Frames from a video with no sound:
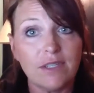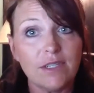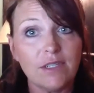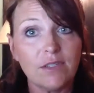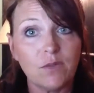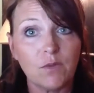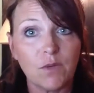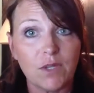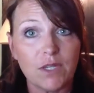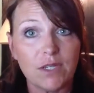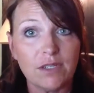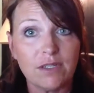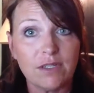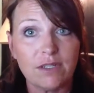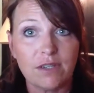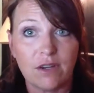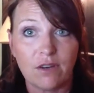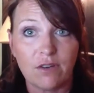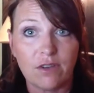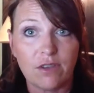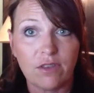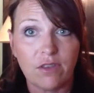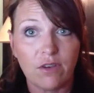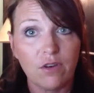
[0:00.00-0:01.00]
this week
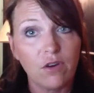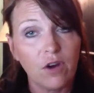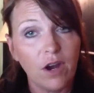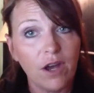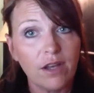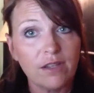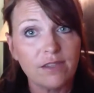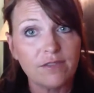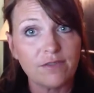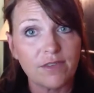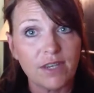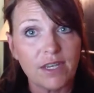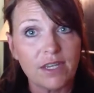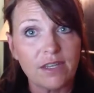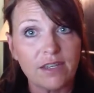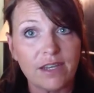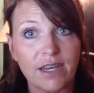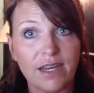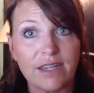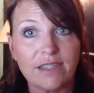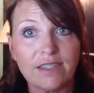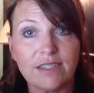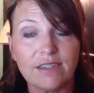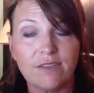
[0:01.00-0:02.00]
starting the CrossFit
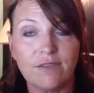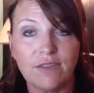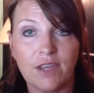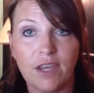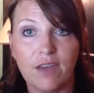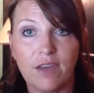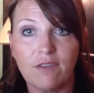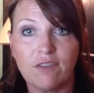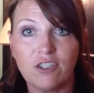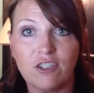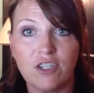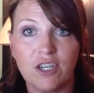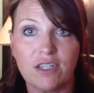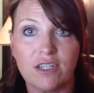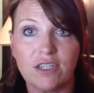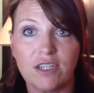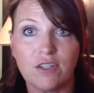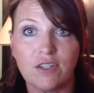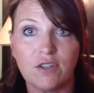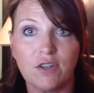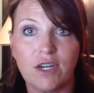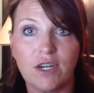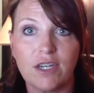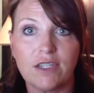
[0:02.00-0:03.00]
class. And if you haven't checked
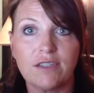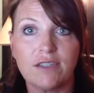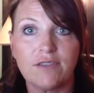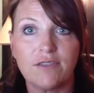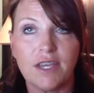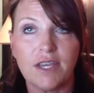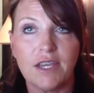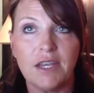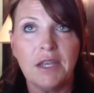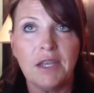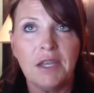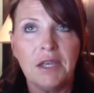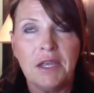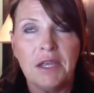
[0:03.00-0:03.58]
out CrossFit,